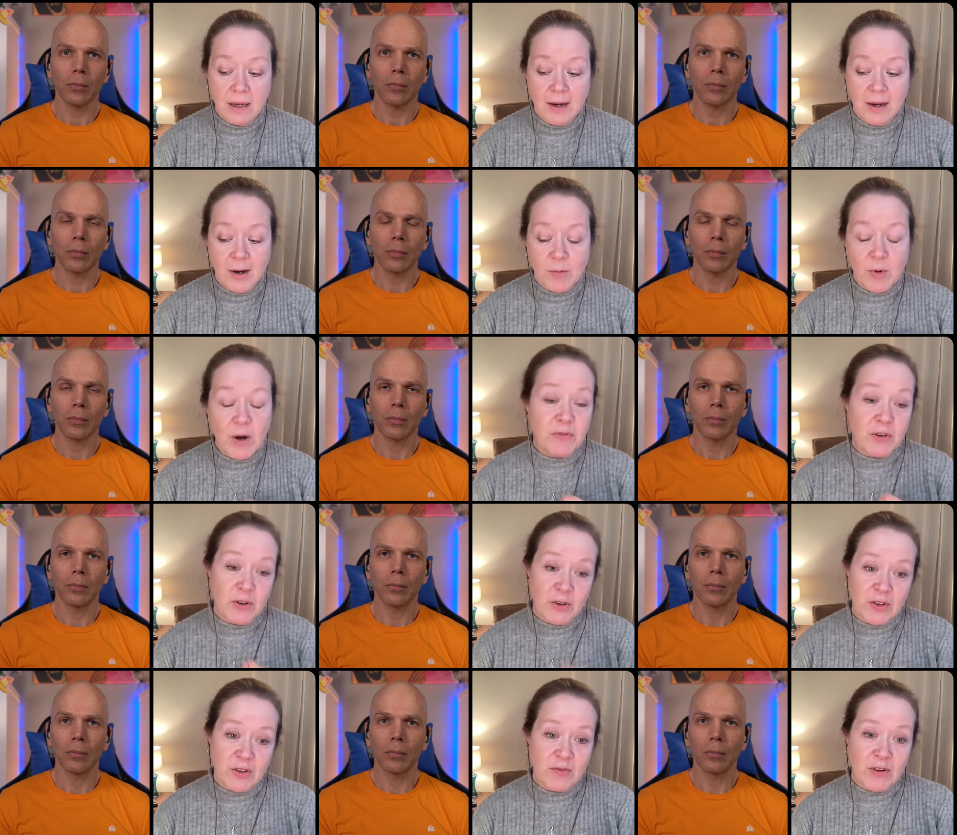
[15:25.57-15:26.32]
Speaker 1: well, first
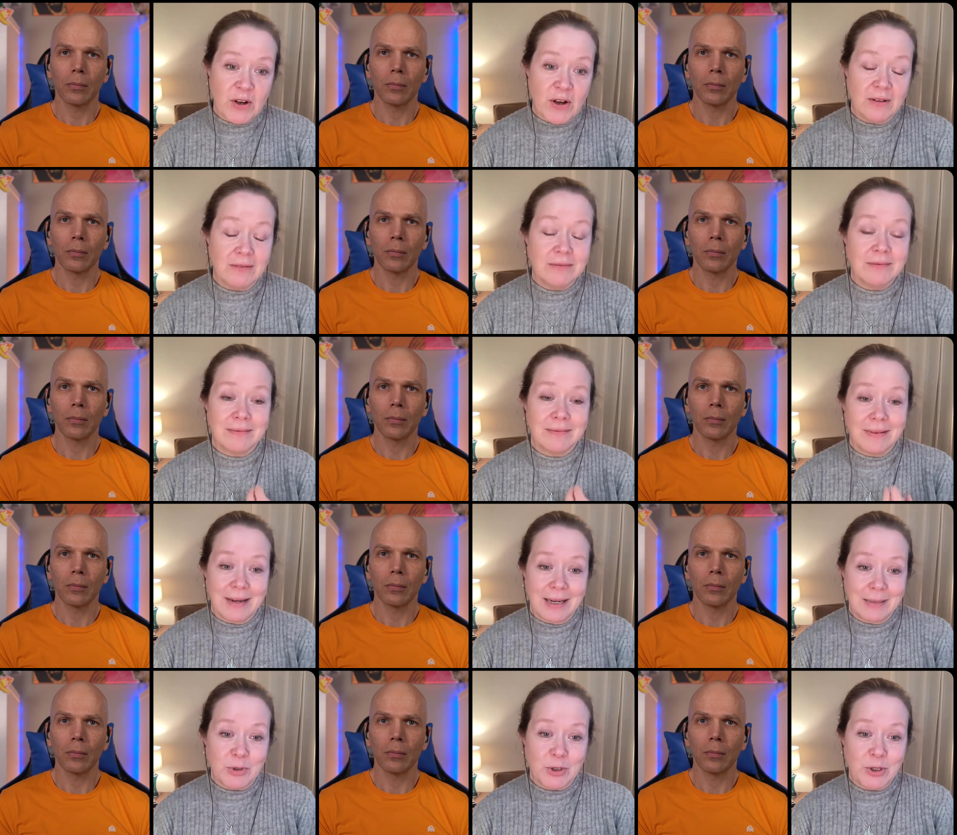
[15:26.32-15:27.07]
of all, I'm
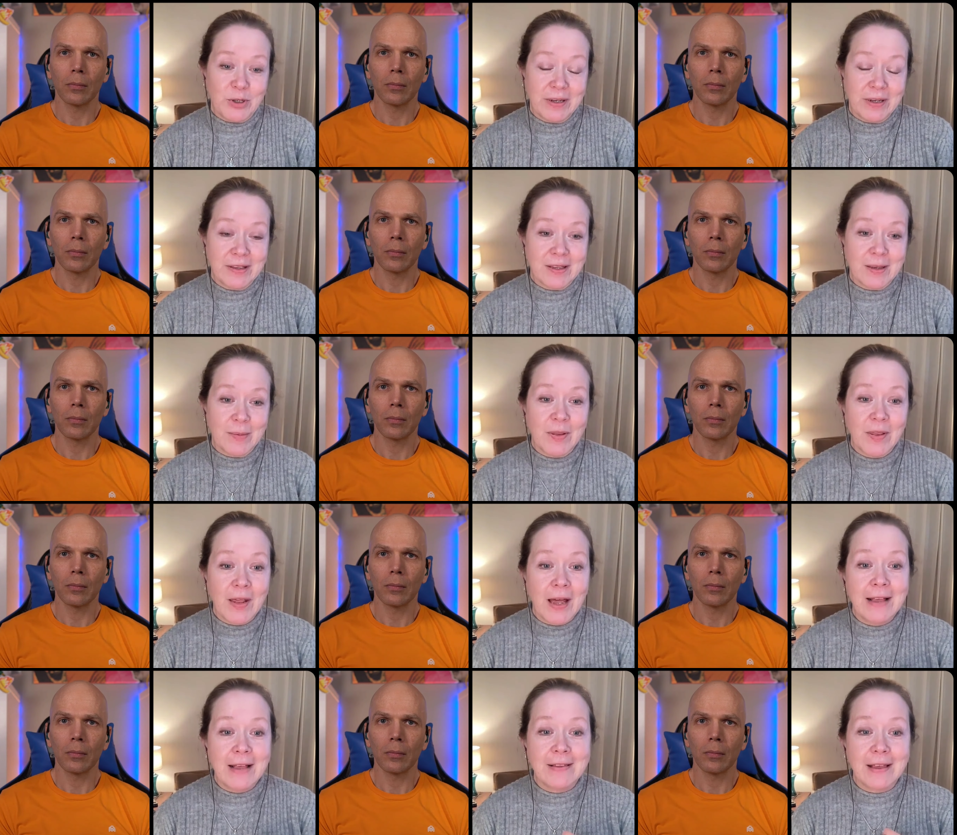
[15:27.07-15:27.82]
sure you can
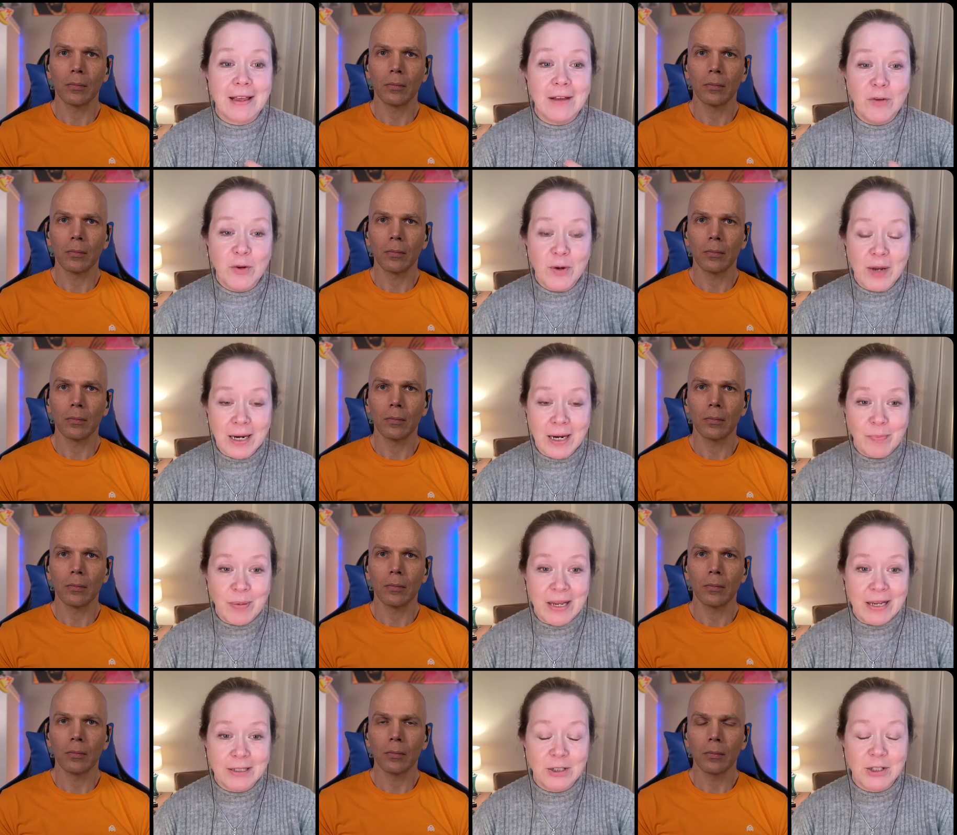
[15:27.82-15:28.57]
sympathize. If you get a
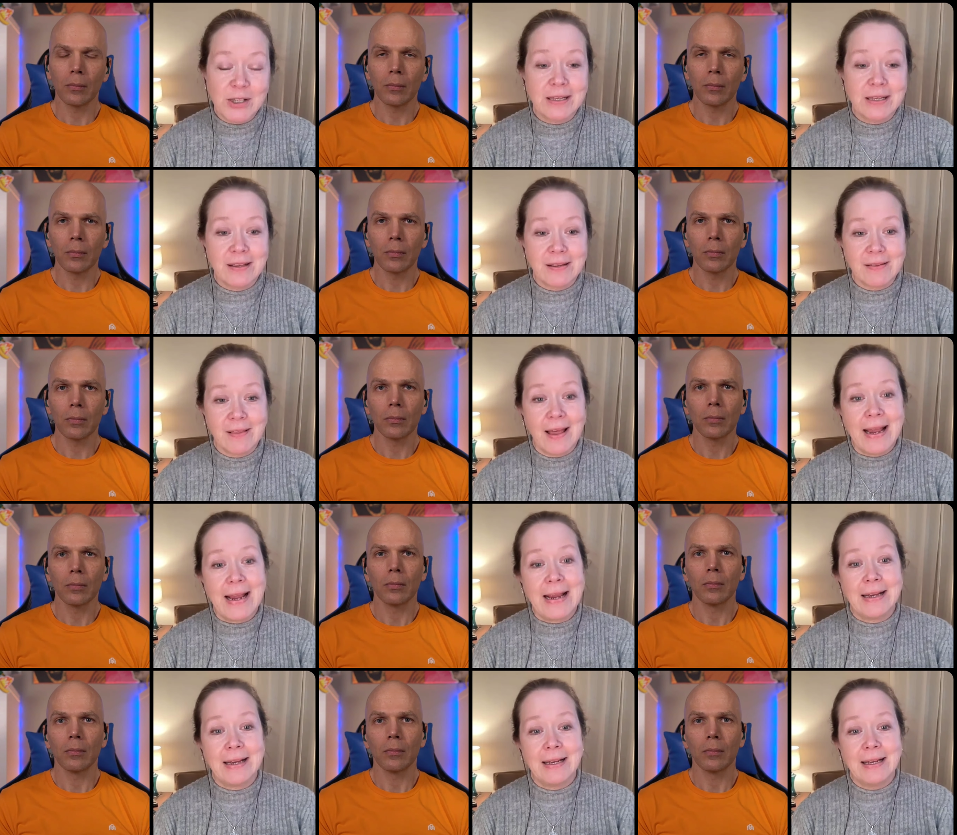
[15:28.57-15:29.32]
pitch that's
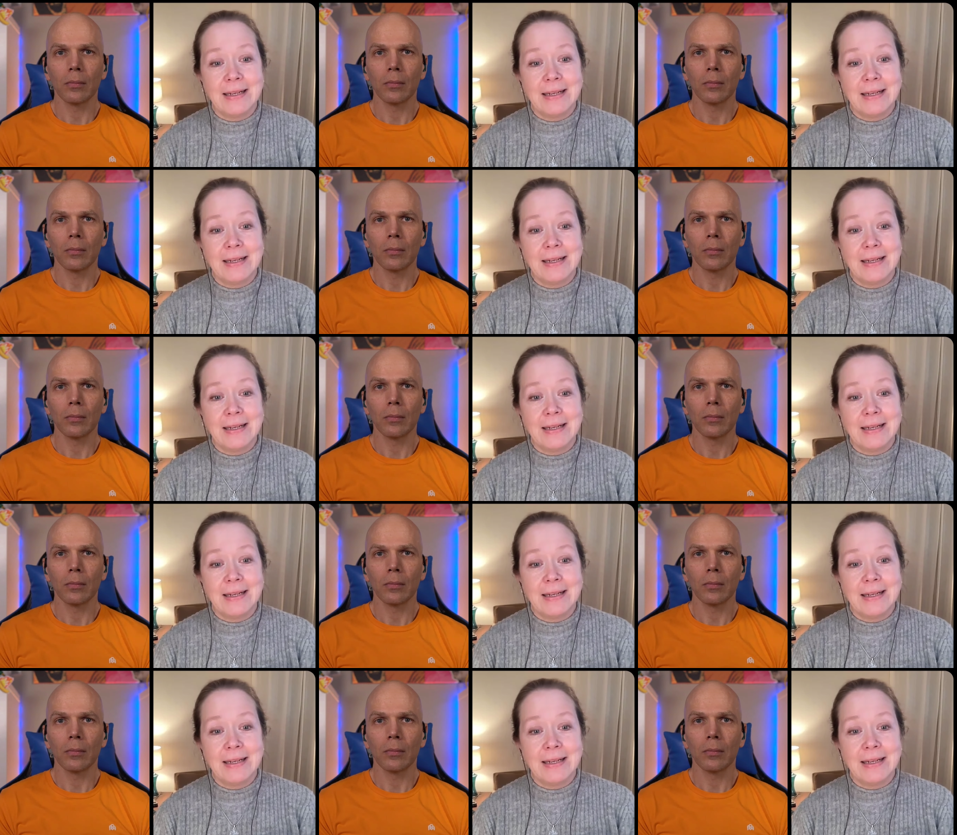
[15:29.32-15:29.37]
like,